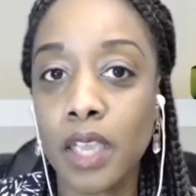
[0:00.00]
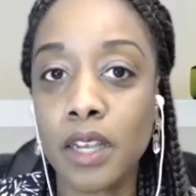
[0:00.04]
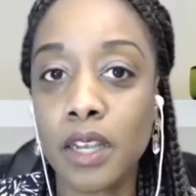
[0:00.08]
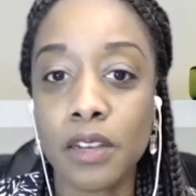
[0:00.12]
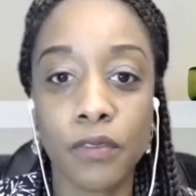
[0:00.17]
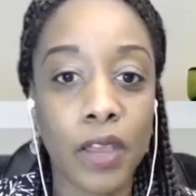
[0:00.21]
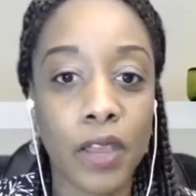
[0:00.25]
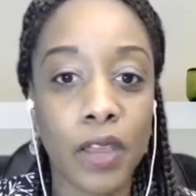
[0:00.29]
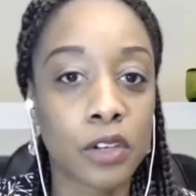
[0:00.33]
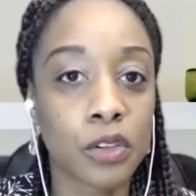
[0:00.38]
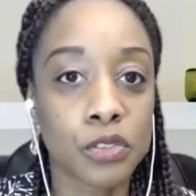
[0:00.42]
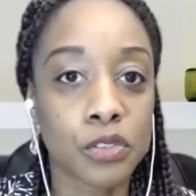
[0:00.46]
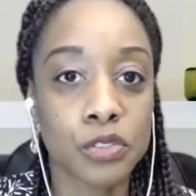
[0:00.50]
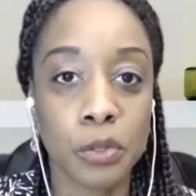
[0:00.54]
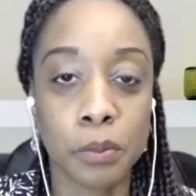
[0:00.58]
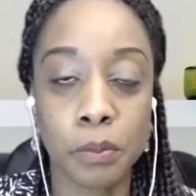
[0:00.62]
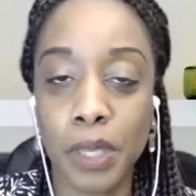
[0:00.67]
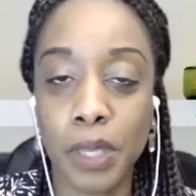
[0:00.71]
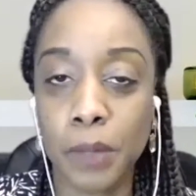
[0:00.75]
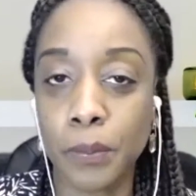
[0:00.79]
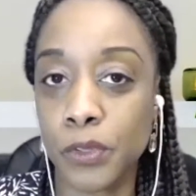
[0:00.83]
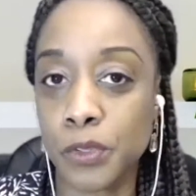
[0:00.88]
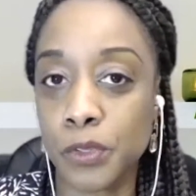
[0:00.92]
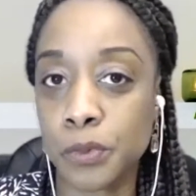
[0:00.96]
If I looked on
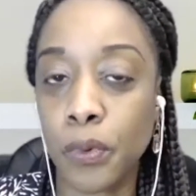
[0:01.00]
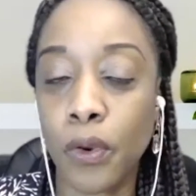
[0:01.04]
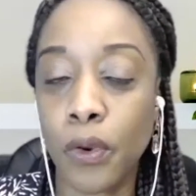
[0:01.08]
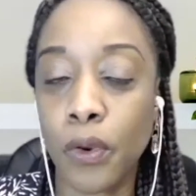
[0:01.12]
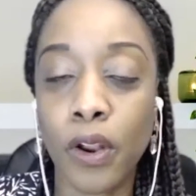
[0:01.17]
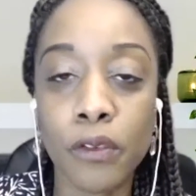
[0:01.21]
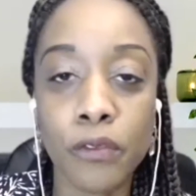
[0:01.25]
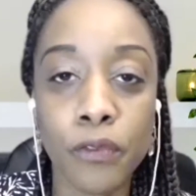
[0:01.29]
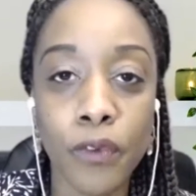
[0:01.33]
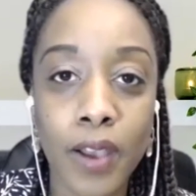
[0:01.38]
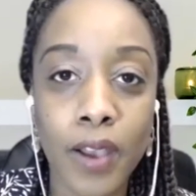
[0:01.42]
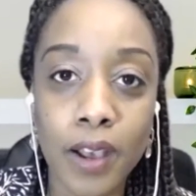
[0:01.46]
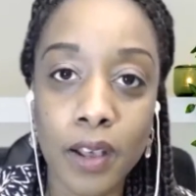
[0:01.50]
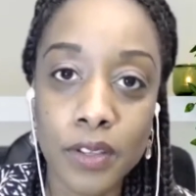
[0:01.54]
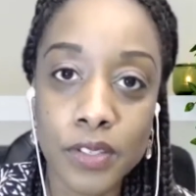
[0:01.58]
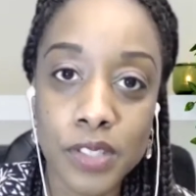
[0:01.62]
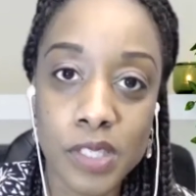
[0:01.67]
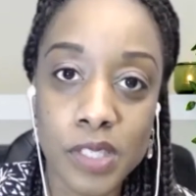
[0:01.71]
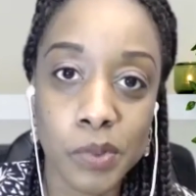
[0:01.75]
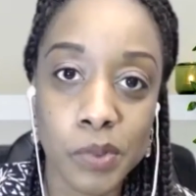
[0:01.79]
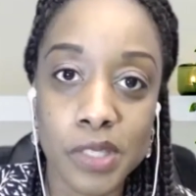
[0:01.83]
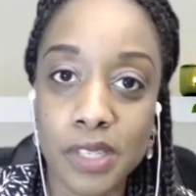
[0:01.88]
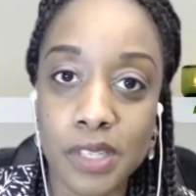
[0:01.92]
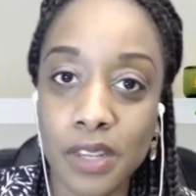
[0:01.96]
people's profiles, there
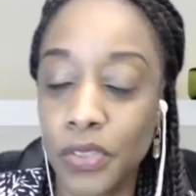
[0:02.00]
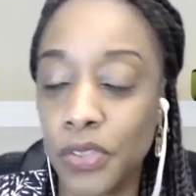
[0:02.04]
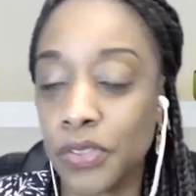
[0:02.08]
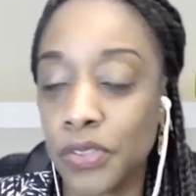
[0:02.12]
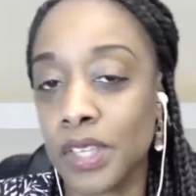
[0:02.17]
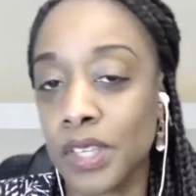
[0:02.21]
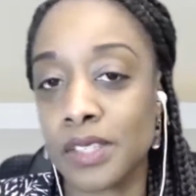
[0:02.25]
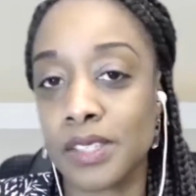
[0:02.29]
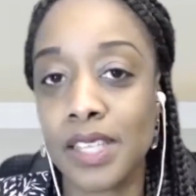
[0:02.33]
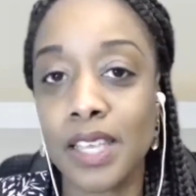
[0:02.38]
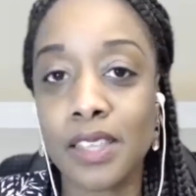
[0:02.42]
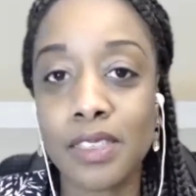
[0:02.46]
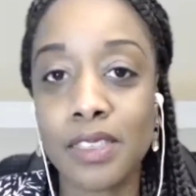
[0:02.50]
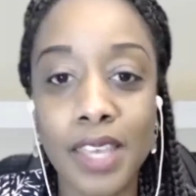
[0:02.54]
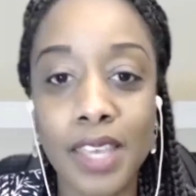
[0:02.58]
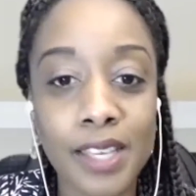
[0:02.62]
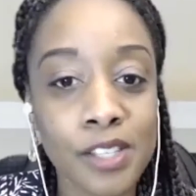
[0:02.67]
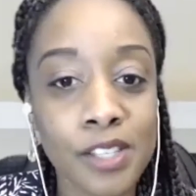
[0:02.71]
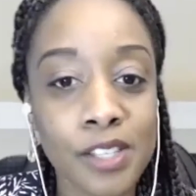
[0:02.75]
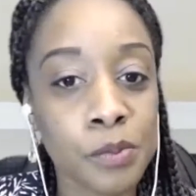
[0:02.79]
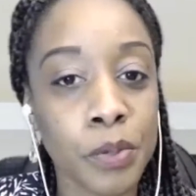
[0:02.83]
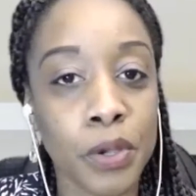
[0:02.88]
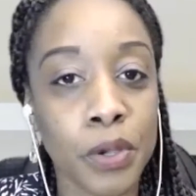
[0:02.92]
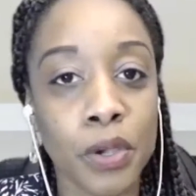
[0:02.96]
was nothing that said they
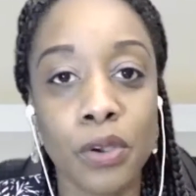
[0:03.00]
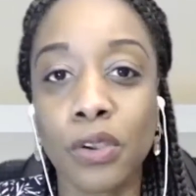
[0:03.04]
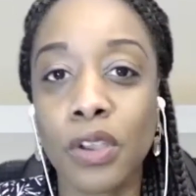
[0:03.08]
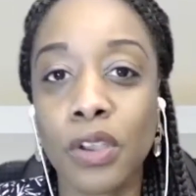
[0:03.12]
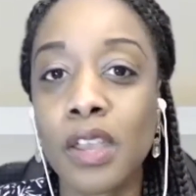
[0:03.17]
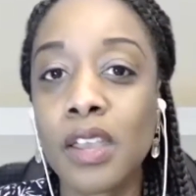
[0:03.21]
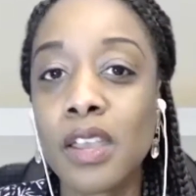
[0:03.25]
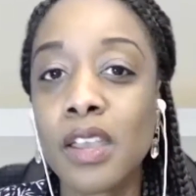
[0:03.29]
spoke.